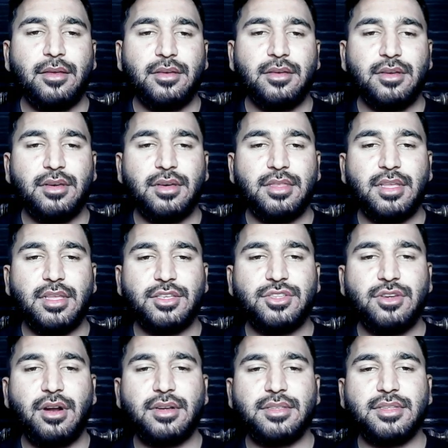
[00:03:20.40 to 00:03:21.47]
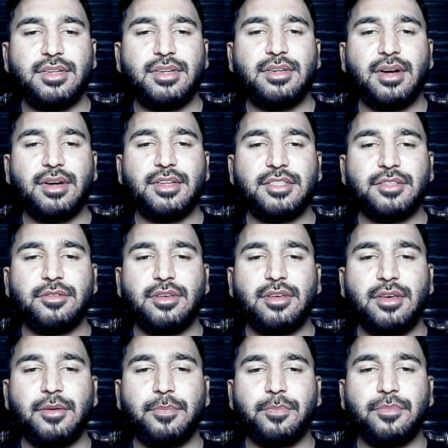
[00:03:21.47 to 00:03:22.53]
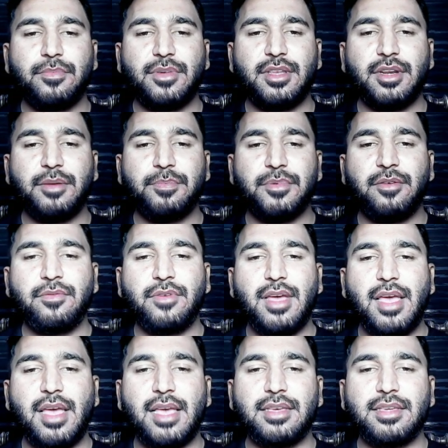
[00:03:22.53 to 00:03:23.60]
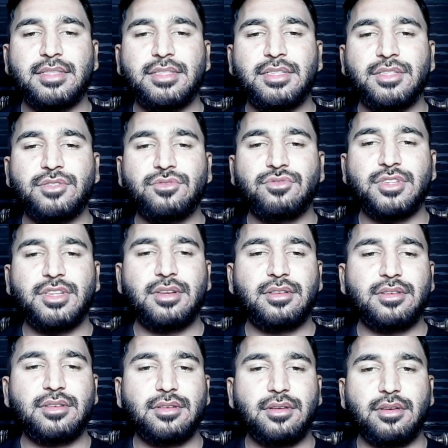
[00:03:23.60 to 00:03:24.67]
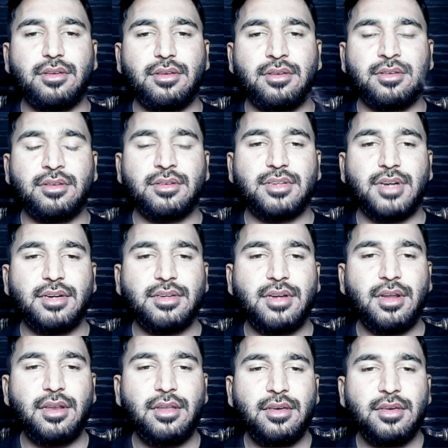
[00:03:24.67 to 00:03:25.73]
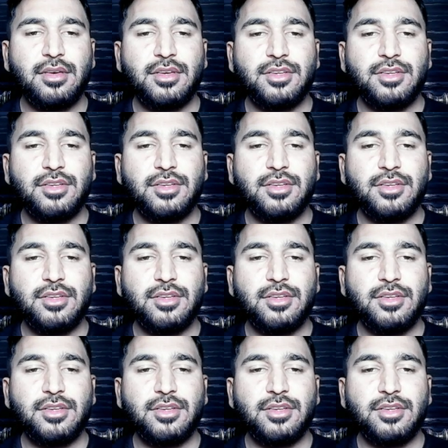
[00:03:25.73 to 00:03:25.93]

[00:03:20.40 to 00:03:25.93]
And the charts need a descriptive, easy to read title.